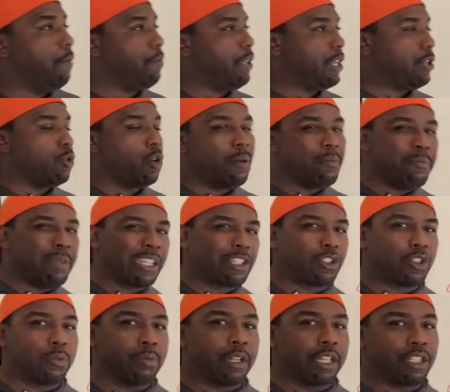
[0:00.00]
They do a
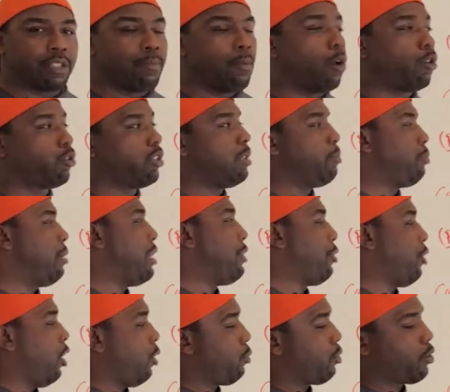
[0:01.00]
mixture, but it's mostly
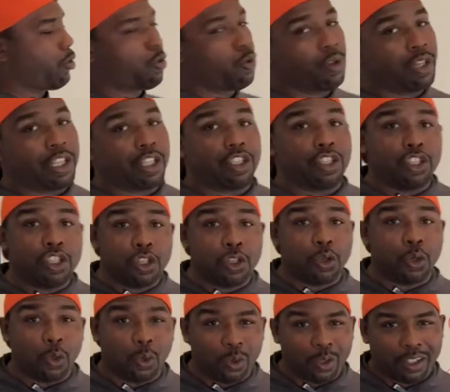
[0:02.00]
bent on recruiting
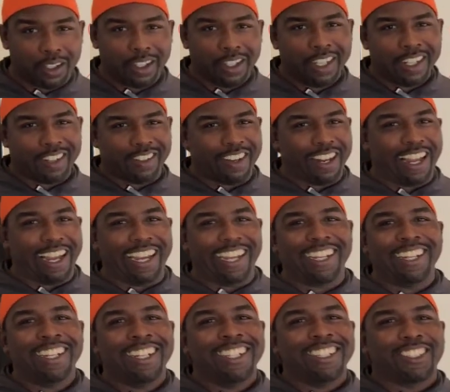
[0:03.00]
you,
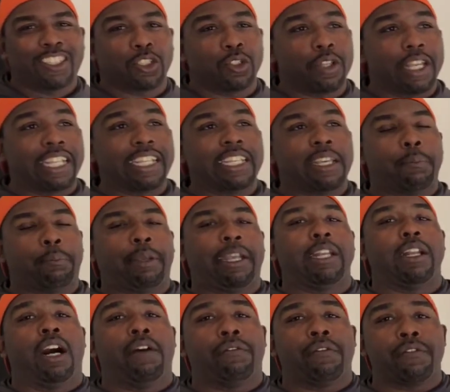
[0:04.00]
right? So they can get
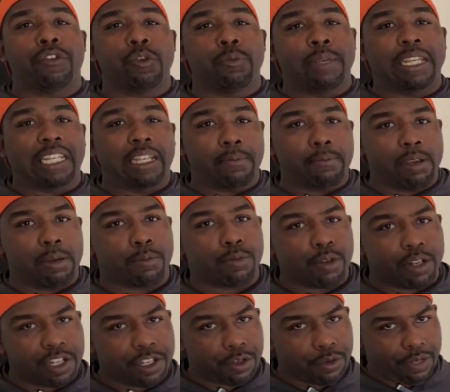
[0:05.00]
paid off of you being a
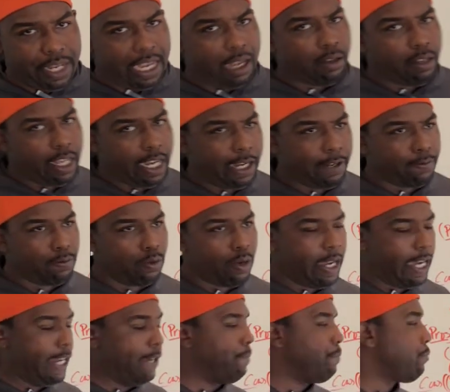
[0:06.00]
member and in their downline,
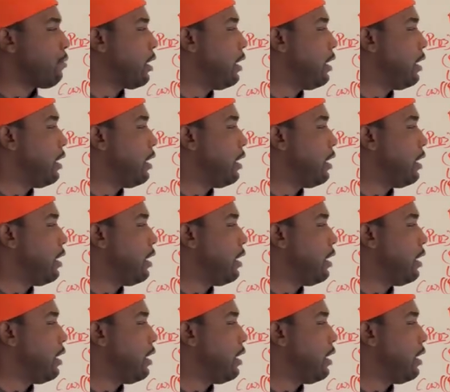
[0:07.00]
right?